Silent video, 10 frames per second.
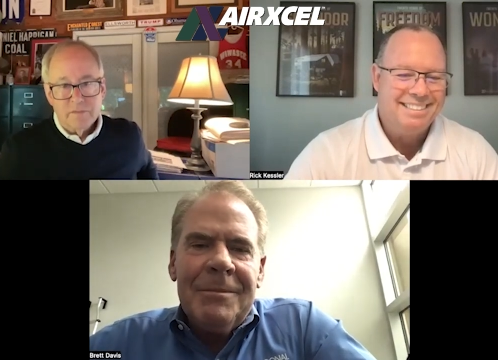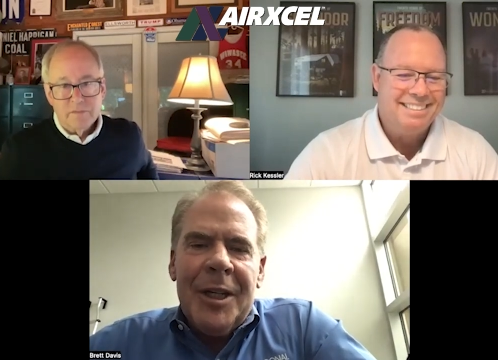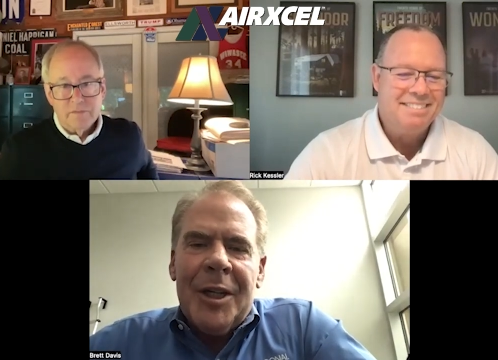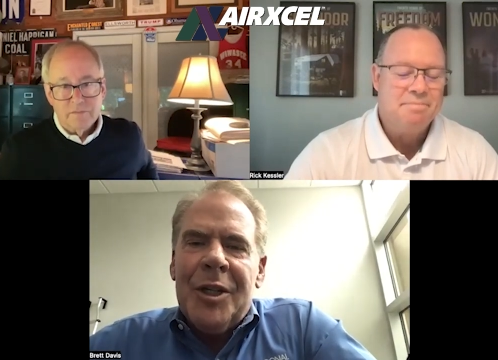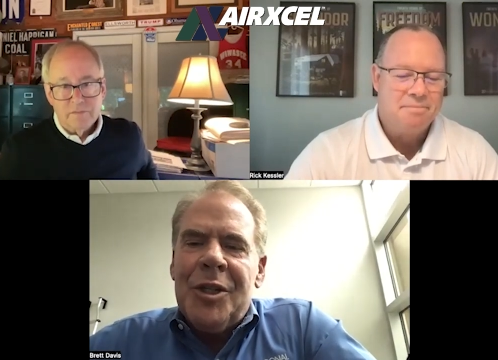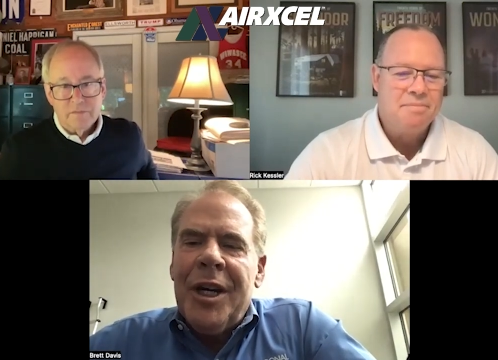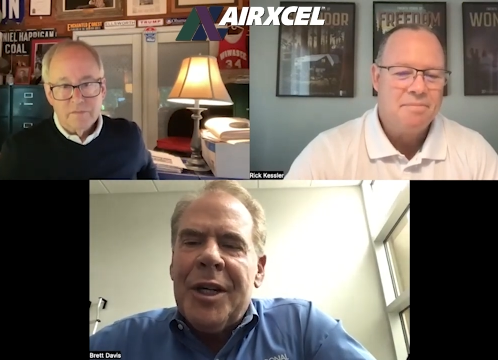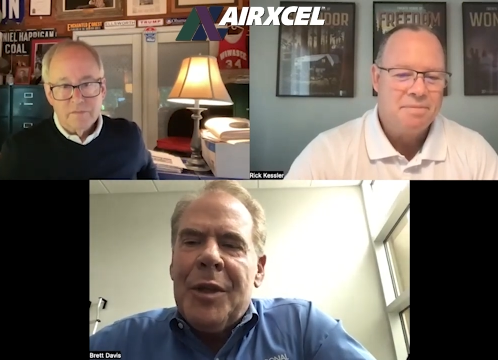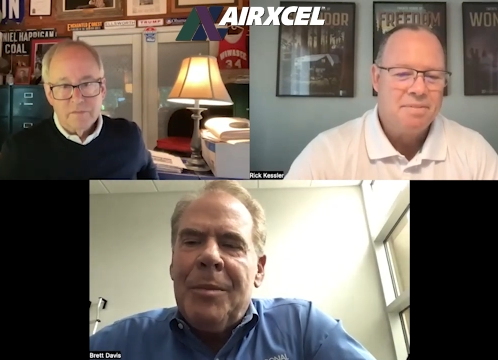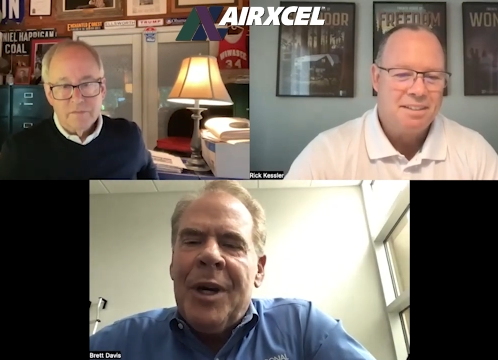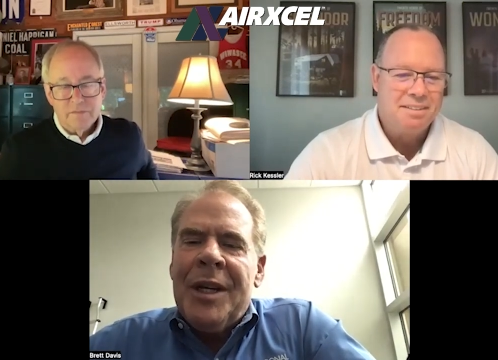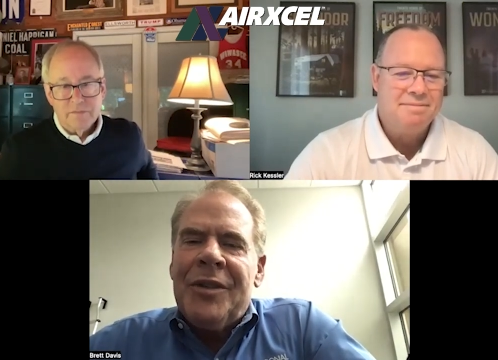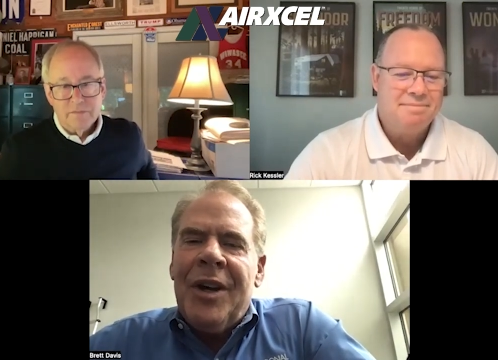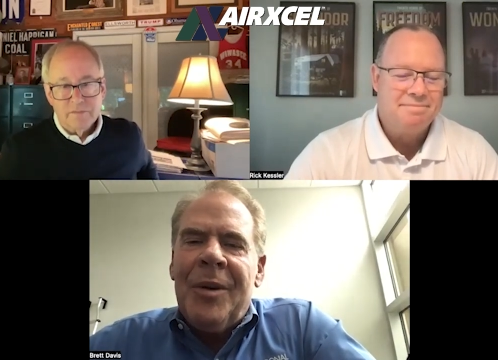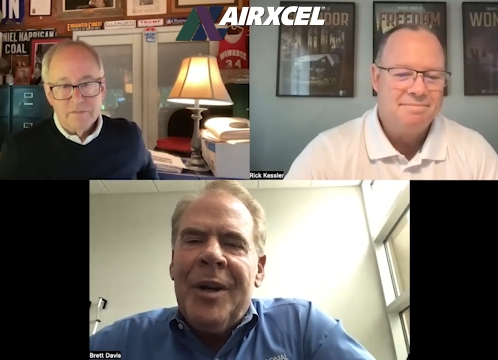Speaker 1: a good chunk of the money's
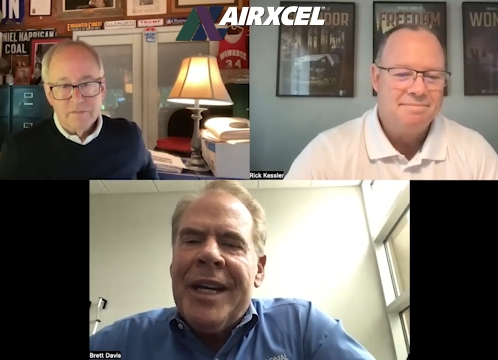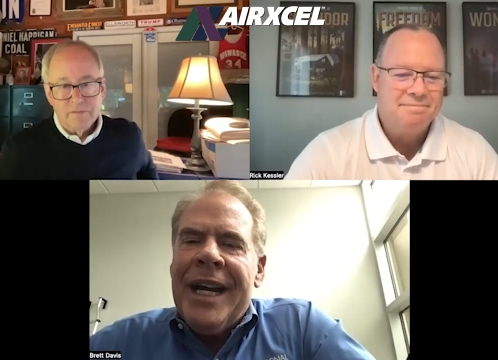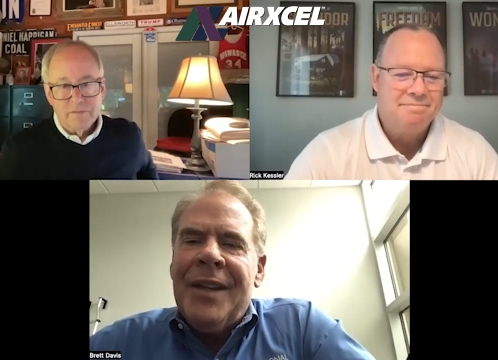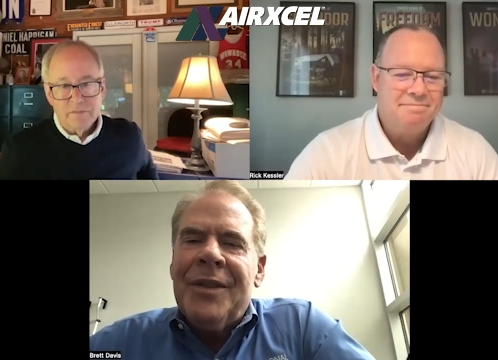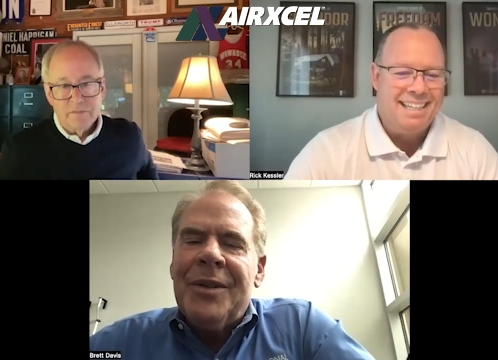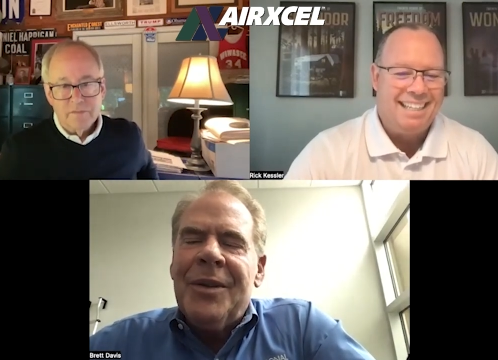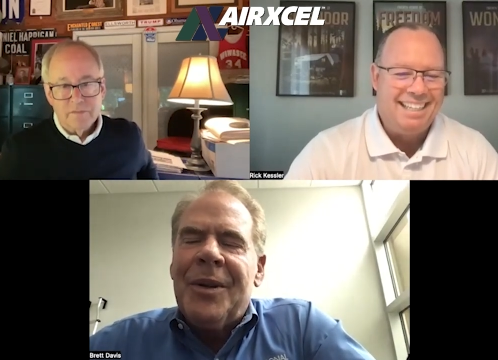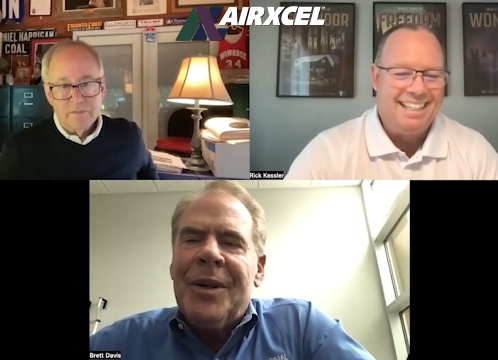already out the door.